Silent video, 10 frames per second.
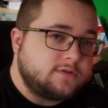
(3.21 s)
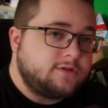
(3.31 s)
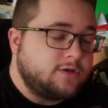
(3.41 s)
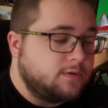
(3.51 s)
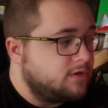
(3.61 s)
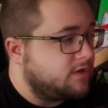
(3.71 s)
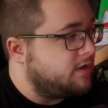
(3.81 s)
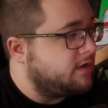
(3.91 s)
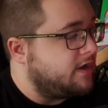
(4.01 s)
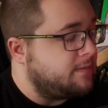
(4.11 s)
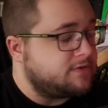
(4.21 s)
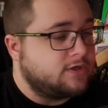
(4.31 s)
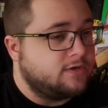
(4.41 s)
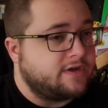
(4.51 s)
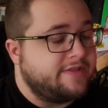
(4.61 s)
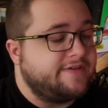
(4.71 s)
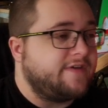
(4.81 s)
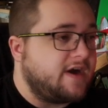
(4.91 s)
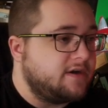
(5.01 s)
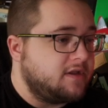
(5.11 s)
to another episode and the
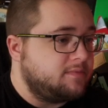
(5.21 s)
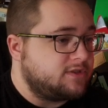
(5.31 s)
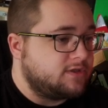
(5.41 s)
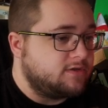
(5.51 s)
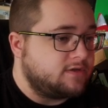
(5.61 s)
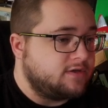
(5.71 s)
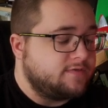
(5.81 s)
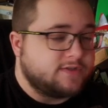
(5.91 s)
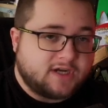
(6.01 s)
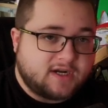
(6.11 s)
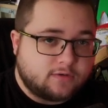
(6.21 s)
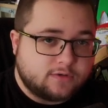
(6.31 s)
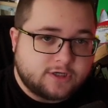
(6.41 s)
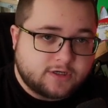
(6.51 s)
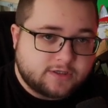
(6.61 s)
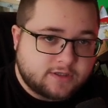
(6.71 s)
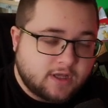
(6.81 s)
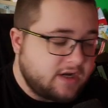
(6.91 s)
final episode of the Gyro Journey.